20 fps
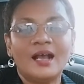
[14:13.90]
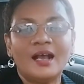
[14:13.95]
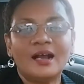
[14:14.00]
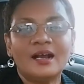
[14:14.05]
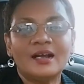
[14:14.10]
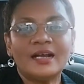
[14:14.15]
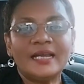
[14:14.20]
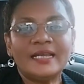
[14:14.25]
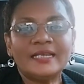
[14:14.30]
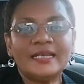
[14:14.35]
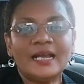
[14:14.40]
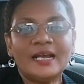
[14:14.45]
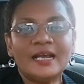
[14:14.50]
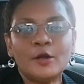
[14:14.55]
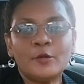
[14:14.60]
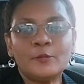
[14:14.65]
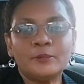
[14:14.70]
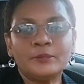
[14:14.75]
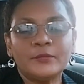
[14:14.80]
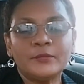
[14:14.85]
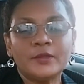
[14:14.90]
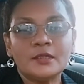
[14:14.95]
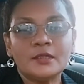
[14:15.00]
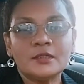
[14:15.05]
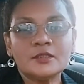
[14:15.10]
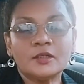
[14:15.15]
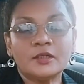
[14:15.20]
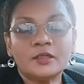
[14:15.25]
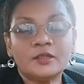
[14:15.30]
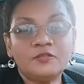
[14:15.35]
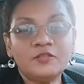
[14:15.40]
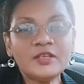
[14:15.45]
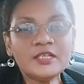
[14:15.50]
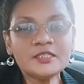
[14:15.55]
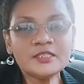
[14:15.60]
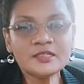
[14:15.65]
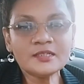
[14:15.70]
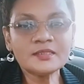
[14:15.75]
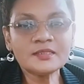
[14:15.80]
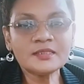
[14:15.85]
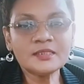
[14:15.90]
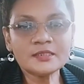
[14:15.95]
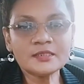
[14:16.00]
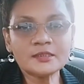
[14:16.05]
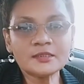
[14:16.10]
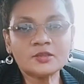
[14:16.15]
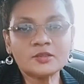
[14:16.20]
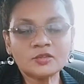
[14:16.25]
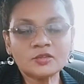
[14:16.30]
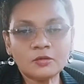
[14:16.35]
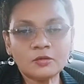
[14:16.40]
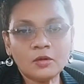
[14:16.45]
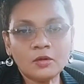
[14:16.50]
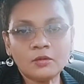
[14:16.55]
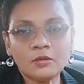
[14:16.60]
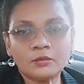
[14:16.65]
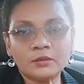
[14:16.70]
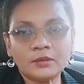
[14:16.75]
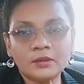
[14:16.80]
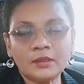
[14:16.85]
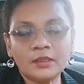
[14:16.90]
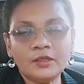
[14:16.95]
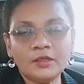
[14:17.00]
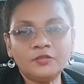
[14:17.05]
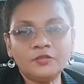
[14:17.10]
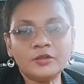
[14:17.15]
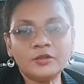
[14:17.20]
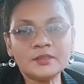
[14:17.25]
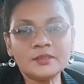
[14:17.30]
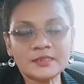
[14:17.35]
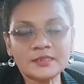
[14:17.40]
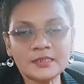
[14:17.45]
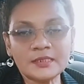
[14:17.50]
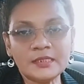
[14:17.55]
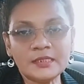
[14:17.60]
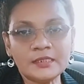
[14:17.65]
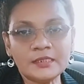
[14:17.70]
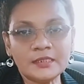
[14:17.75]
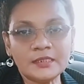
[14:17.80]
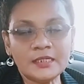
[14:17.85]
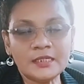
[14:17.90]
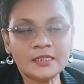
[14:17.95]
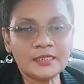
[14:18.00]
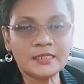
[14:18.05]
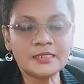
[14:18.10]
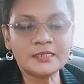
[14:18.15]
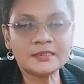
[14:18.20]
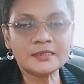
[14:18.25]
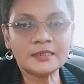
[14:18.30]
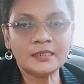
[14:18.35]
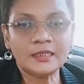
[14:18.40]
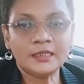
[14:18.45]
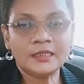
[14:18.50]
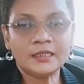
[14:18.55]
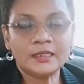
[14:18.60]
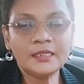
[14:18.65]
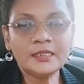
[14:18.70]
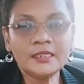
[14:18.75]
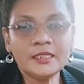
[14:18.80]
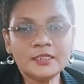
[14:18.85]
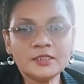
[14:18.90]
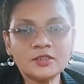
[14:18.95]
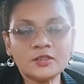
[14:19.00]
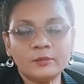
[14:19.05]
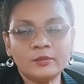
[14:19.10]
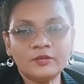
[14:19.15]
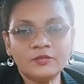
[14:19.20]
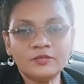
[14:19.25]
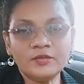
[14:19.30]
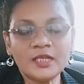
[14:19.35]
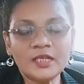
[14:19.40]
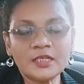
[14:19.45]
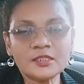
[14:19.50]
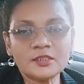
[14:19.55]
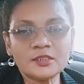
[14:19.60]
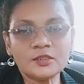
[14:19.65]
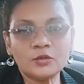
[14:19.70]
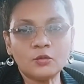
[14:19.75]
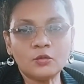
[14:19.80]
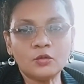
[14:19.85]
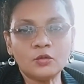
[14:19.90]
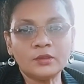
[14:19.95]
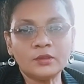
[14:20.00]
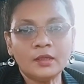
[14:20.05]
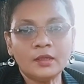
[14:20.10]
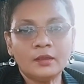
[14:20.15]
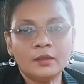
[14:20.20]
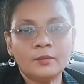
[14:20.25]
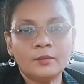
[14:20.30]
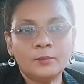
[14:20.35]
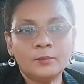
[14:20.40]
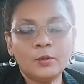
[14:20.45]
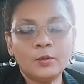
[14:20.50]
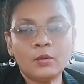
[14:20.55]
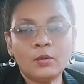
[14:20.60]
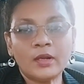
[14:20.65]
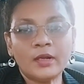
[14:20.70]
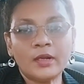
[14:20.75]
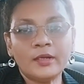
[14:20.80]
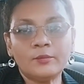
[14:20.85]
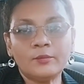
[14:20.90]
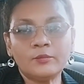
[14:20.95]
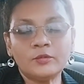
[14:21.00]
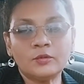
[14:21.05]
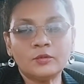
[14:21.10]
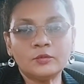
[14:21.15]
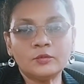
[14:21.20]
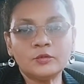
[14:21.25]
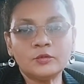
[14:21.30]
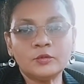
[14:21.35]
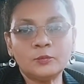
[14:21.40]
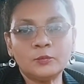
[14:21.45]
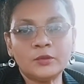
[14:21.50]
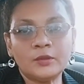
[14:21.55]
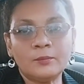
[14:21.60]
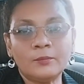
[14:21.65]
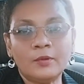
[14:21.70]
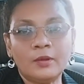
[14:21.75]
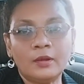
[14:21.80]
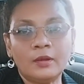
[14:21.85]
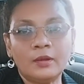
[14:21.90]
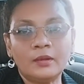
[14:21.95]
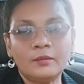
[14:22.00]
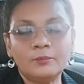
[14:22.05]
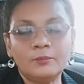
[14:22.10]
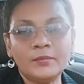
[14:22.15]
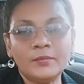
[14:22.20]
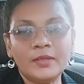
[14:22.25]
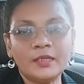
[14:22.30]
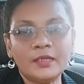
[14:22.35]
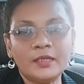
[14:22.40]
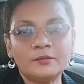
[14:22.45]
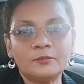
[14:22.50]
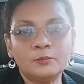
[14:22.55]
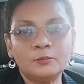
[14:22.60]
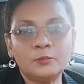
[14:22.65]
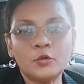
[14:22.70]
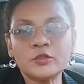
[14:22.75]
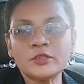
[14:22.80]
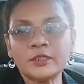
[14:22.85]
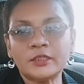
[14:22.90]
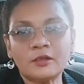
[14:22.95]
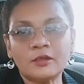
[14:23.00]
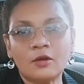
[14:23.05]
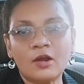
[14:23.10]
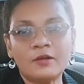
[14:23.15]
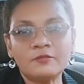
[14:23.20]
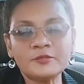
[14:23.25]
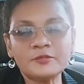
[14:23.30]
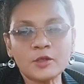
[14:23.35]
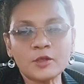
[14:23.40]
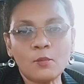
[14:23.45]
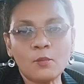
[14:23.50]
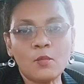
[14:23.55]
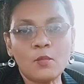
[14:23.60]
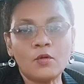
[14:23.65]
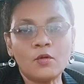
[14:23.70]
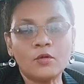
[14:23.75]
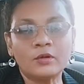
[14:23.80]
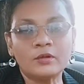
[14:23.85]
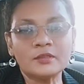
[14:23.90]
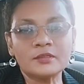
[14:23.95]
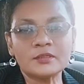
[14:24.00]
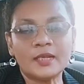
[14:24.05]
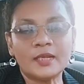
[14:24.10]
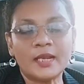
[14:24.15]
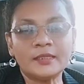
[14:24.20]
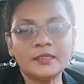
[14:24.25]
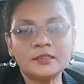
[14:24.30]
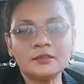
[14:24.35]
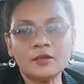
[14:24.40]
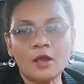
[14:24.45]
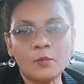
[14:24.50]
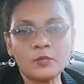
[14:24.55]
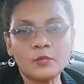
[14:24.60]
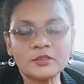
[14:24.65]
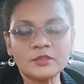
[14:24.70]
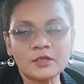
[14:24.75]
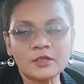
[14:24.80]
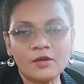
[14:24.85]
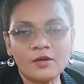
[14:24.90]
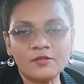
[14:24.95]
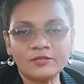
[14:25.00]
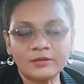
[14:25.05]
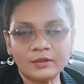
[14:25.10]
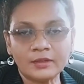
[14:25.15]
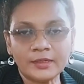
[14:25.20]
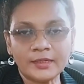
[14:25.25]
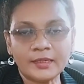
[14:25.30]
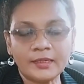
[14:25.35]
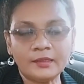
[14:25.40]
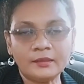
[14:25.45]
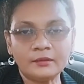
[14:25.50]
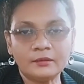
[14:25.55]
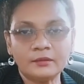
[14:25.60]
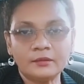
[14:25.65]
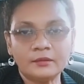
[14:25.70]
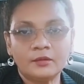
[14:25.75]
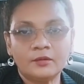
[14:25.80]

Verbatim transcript: All right. Um. So fix your sister's crown if you see it is it needs to be fixed. Don't be one of them to to make push it off some more so that it topples off her head.